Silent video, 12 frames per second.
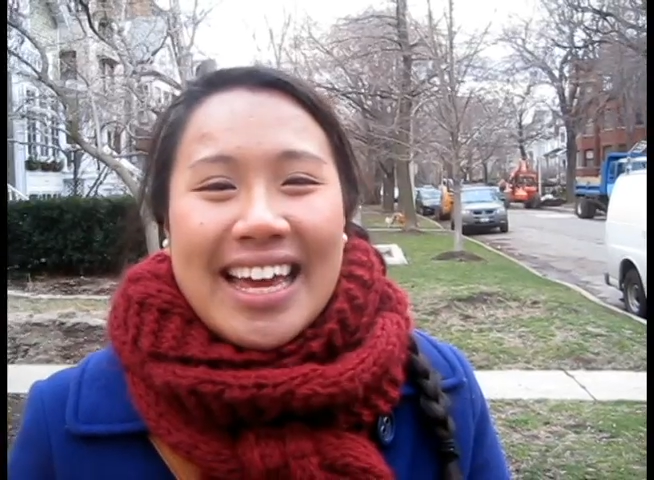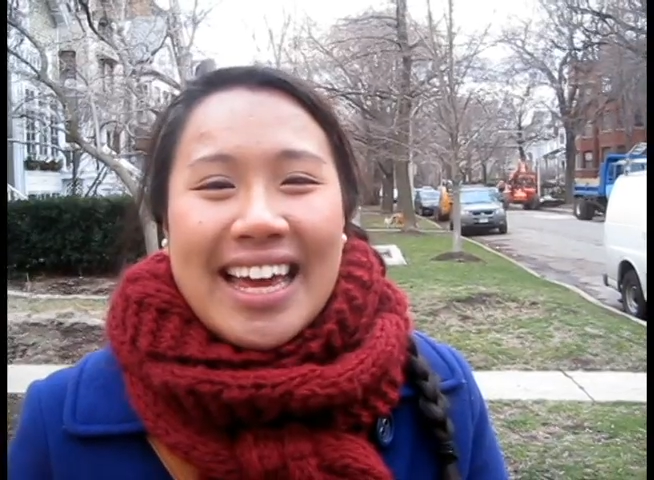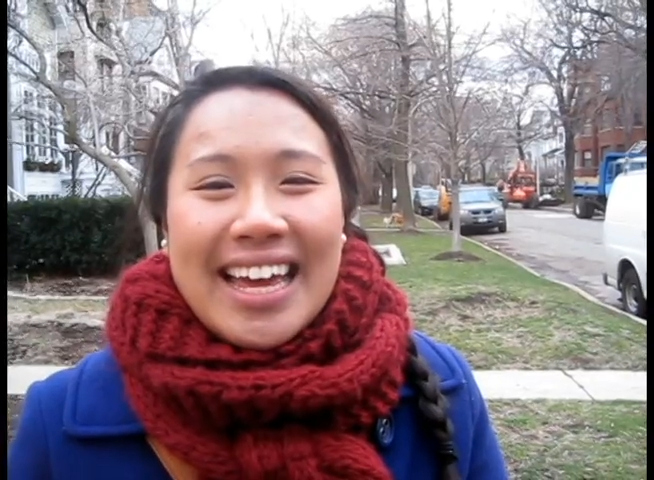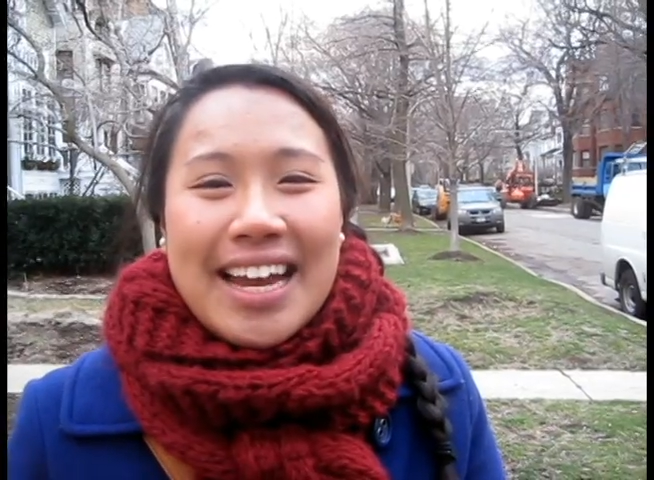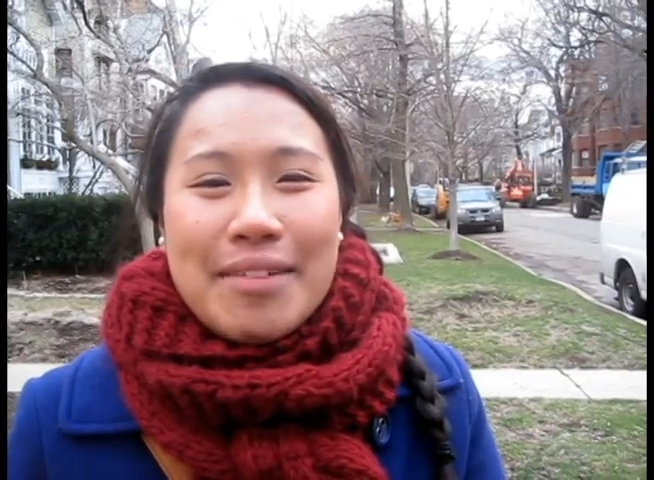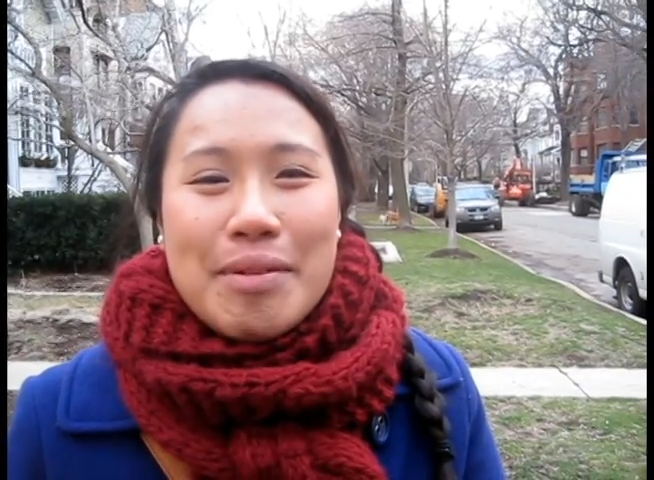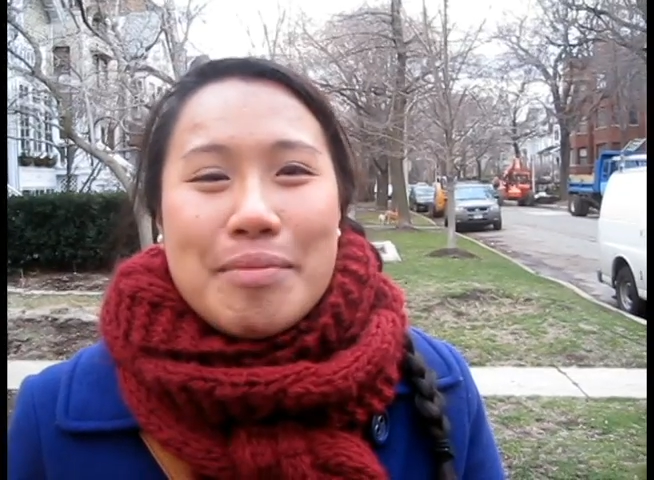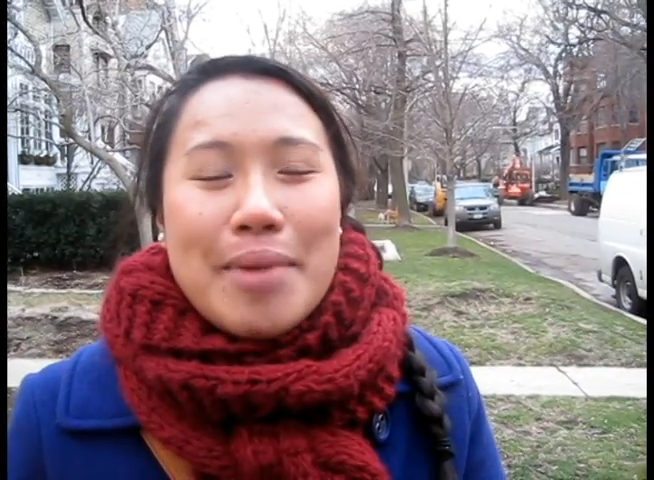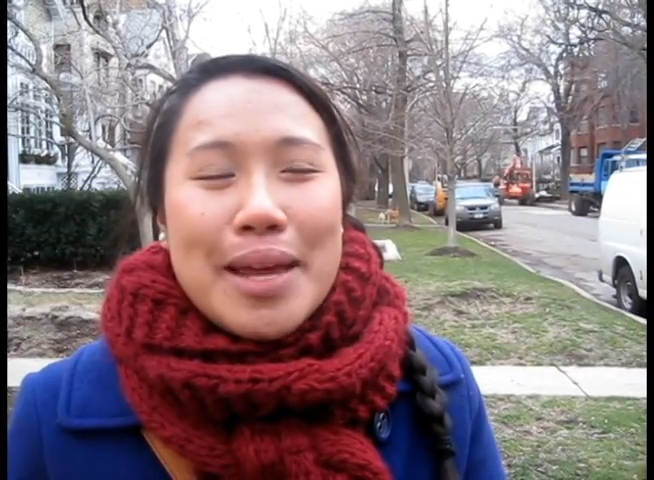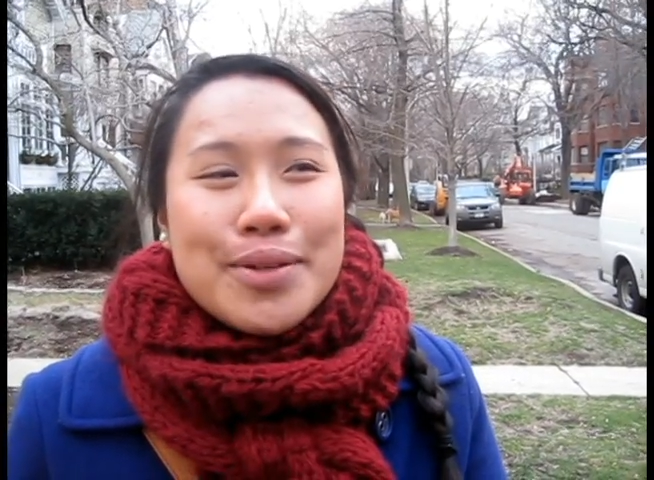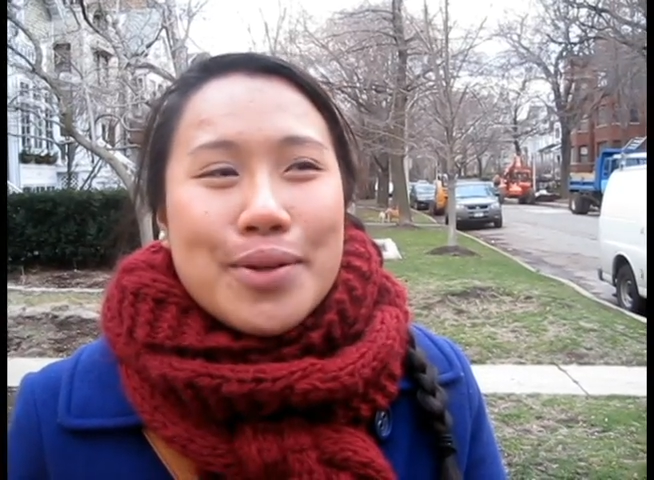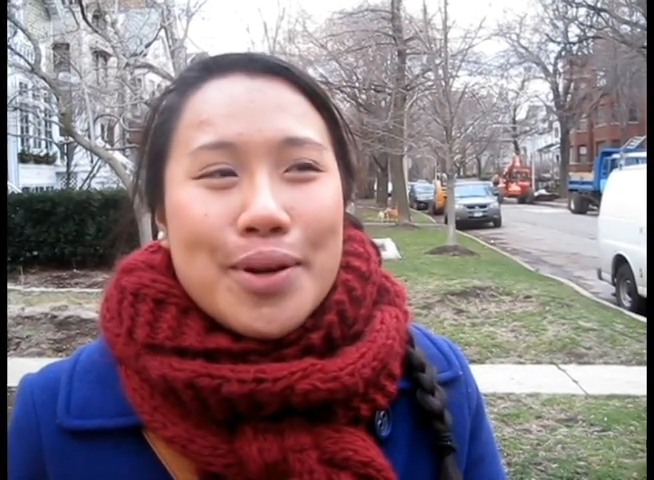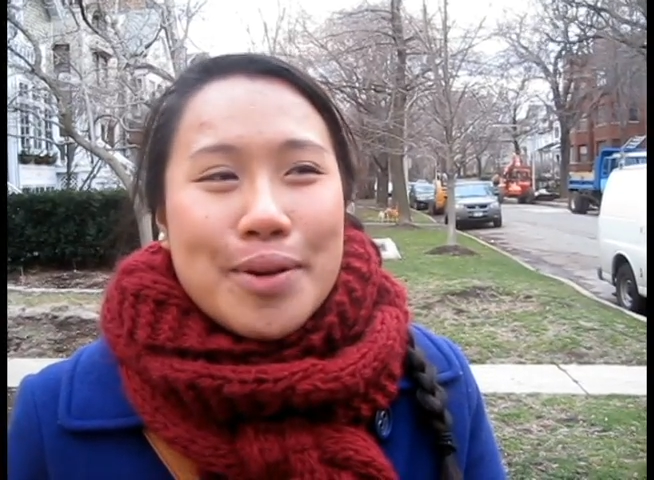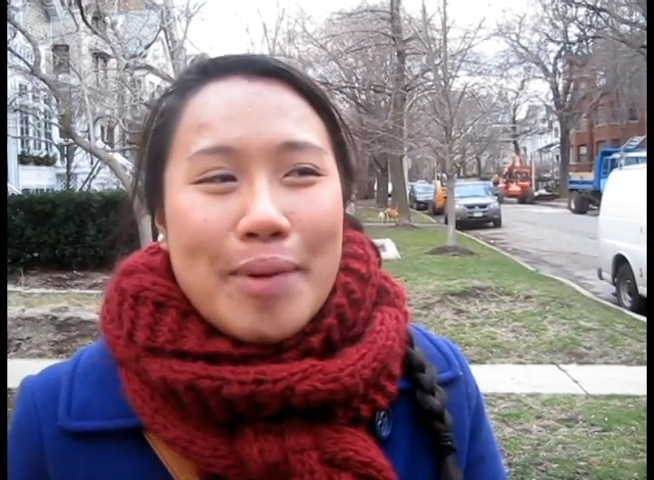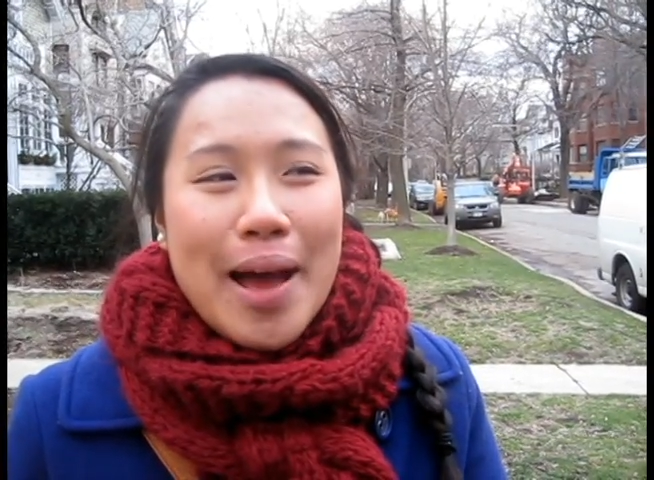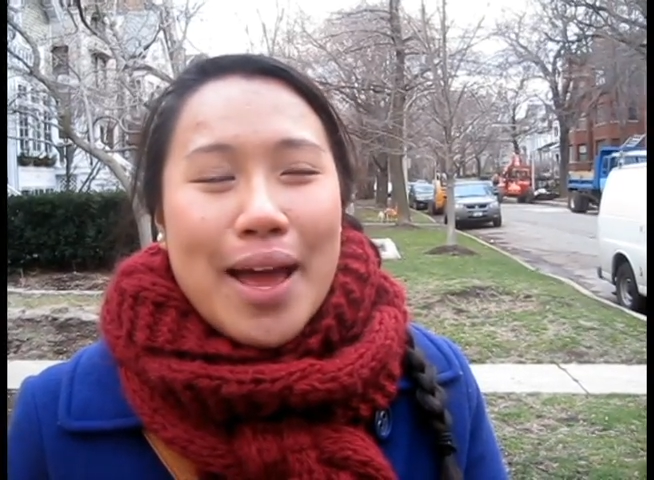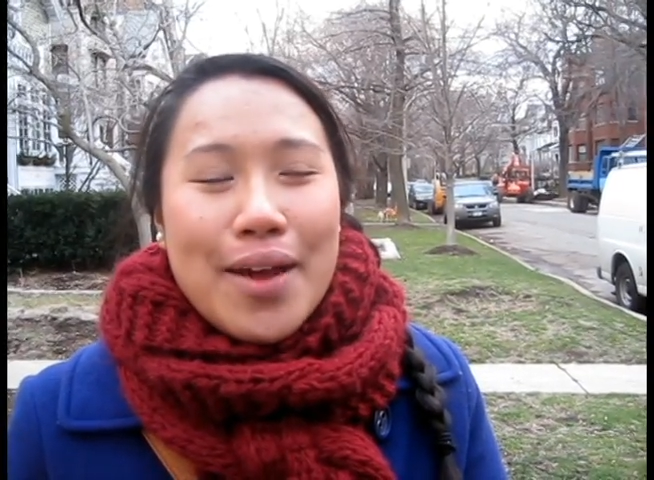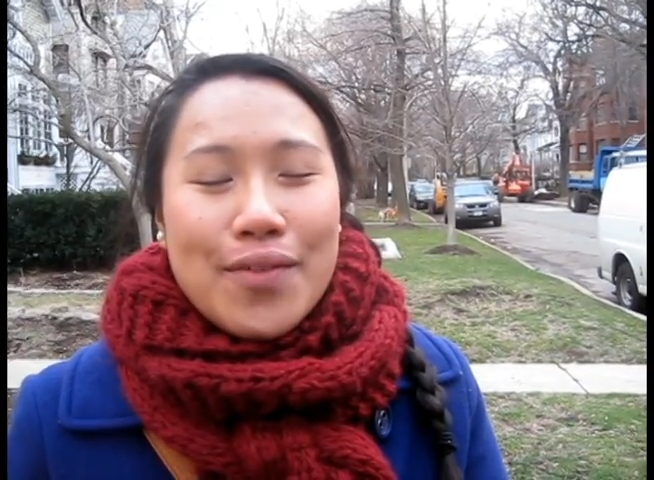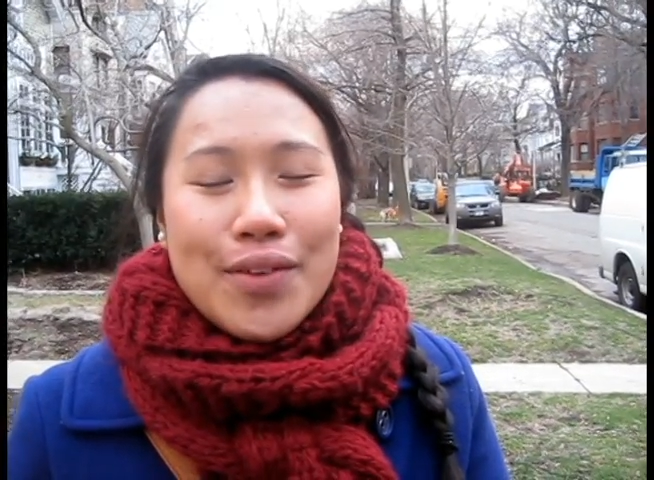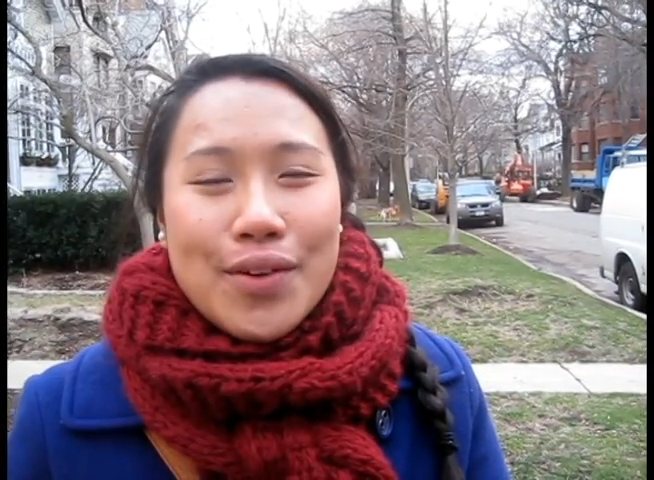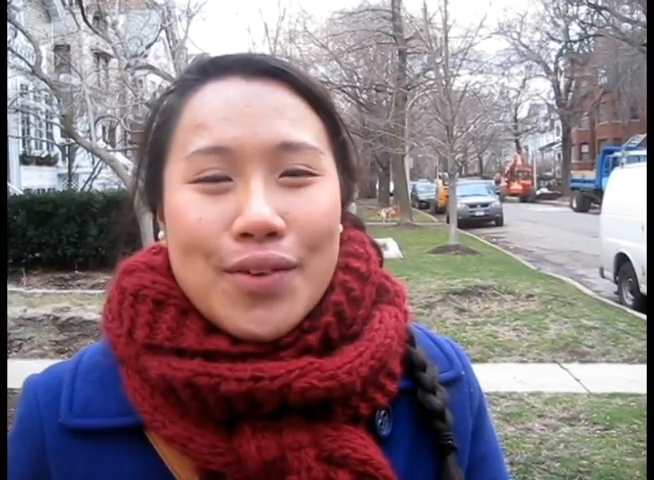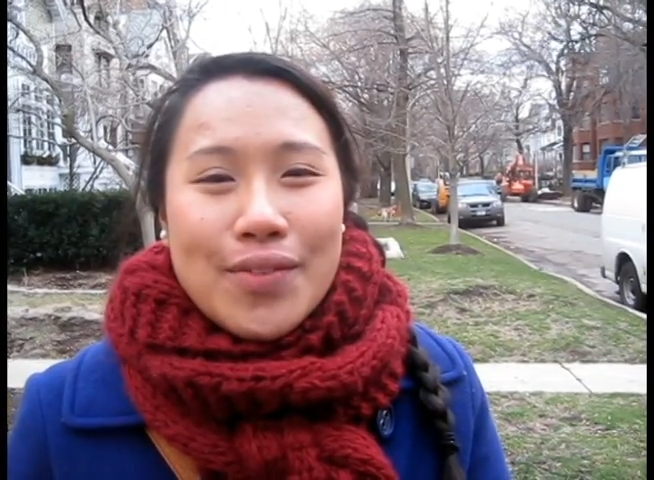And I've been mentored by a few